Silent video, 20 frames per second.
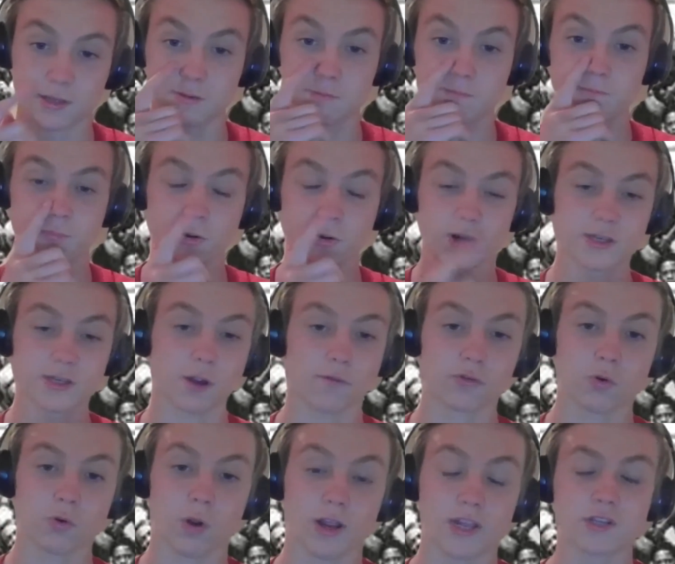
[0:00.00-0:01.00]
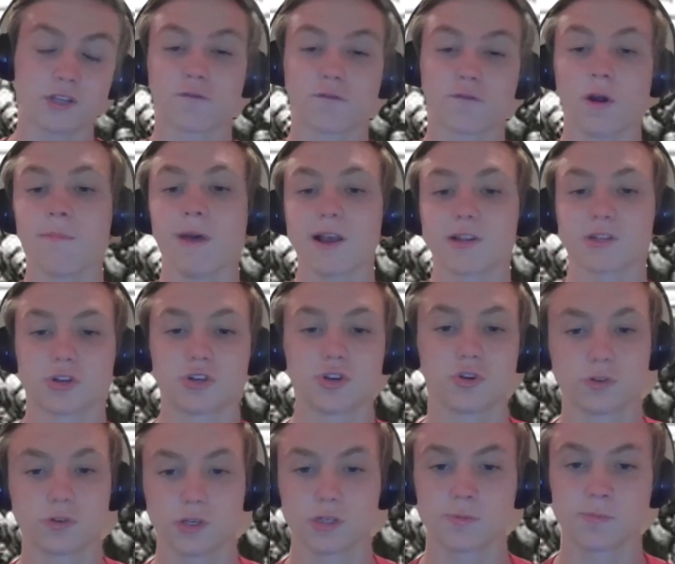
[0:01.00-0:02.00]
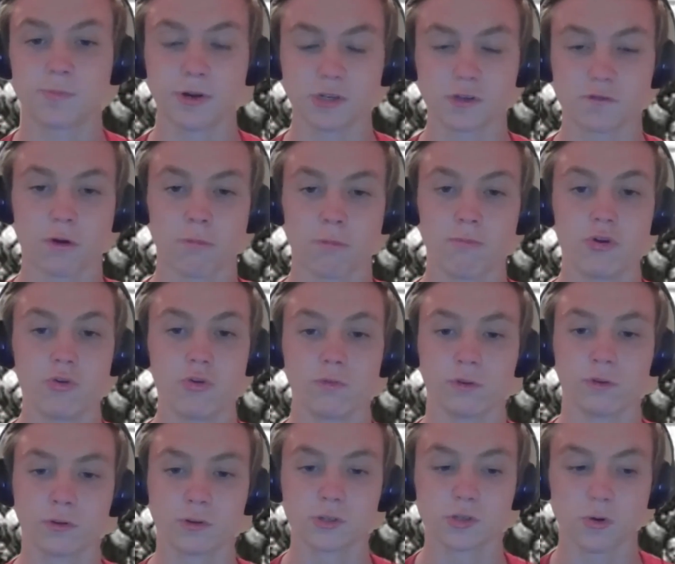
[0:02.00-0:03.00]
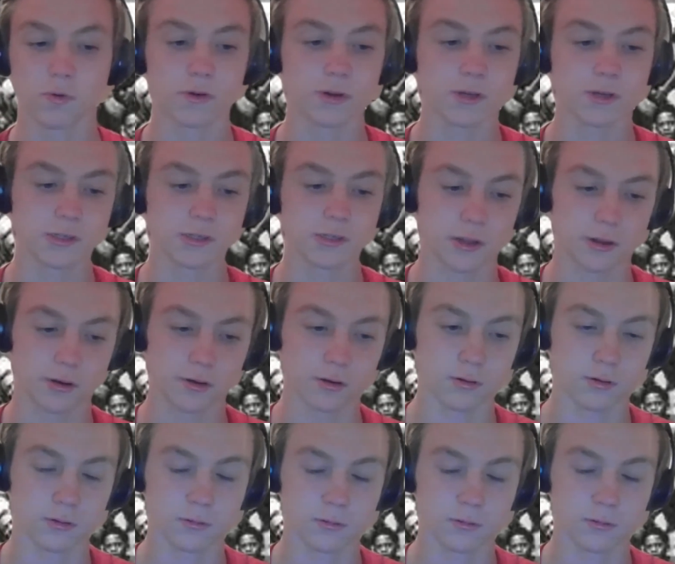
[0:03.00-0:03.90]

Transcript: pretty tough to watch. He's from Massachusetts, but he's from Newton, so he's like a.